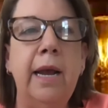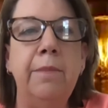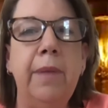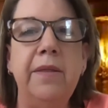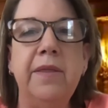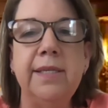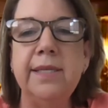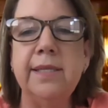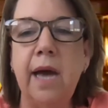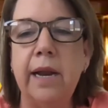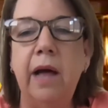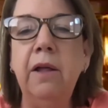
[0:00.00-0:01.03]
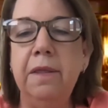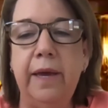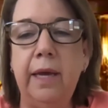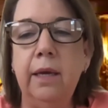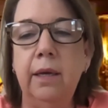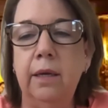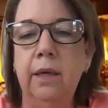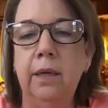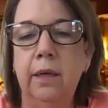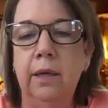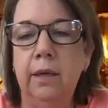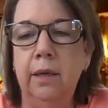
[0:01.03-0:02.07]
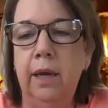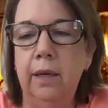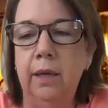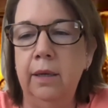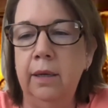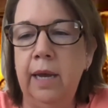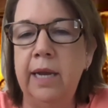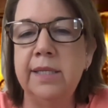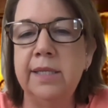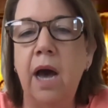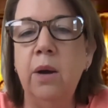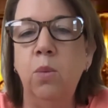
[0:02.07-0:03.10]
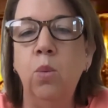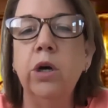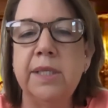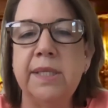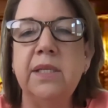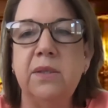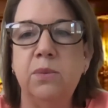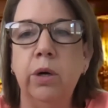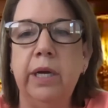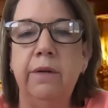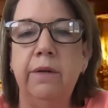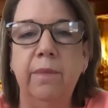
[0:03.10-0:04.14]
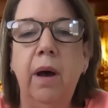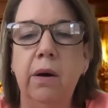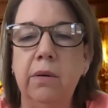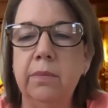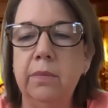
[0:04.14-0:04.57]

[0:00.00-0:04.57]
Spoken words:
like, this is not healthy. And it's gotten worse since working from home.